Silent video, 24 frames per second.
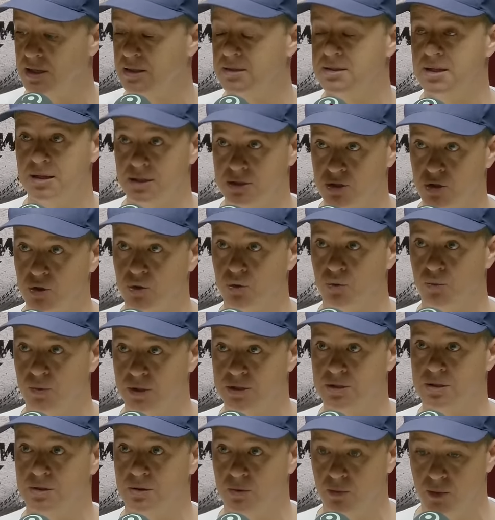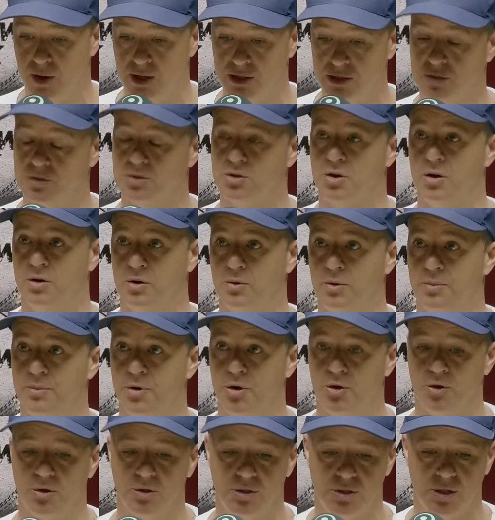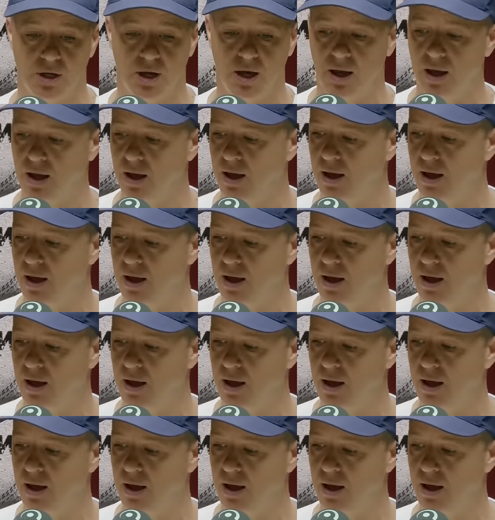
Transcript: and Tier two, which are the ones trying to emerge.